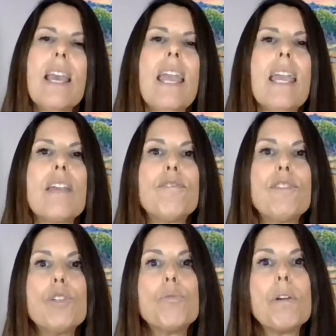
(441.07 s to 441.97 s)
If
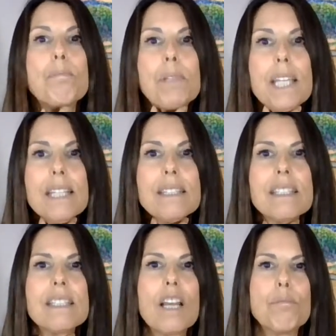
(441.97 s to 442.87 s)
you repeat
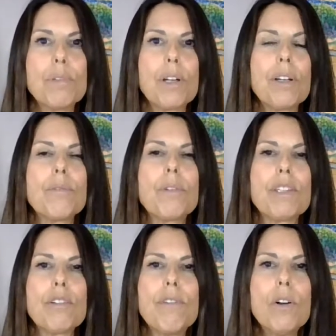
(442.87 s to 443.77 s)
the number
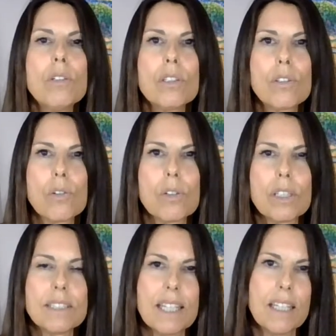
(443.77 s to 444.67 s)
with your vocal
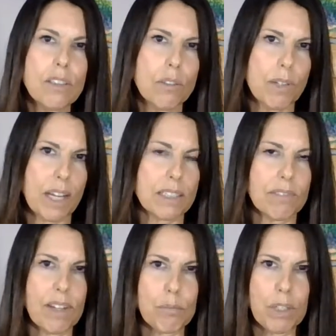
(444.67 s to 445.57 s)
cords, it creates a
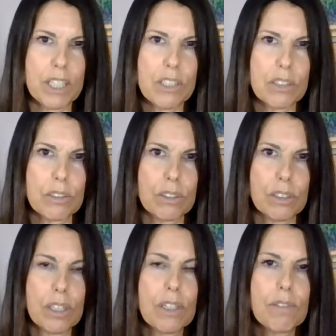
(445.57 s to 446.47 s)

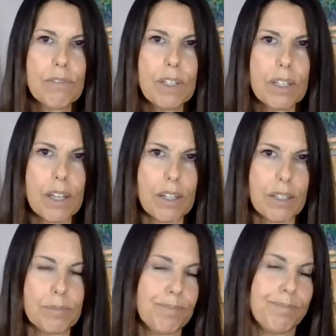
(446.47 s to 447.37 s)
vibrational
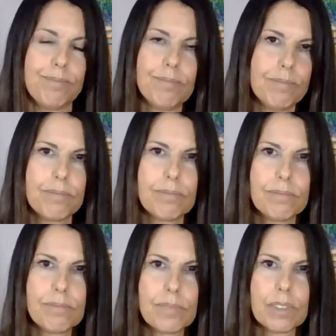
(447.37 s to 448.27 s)

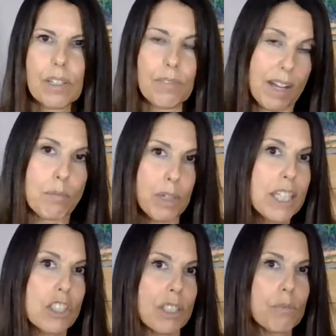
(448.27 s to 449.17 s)
a
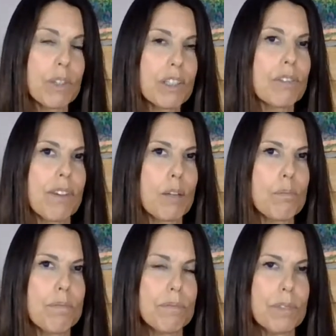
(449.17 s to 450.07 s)
vibration with your
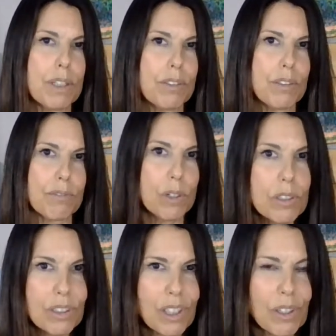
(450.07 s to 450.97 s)

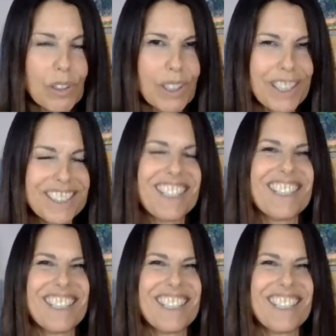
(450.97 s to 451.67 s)
vocal cords,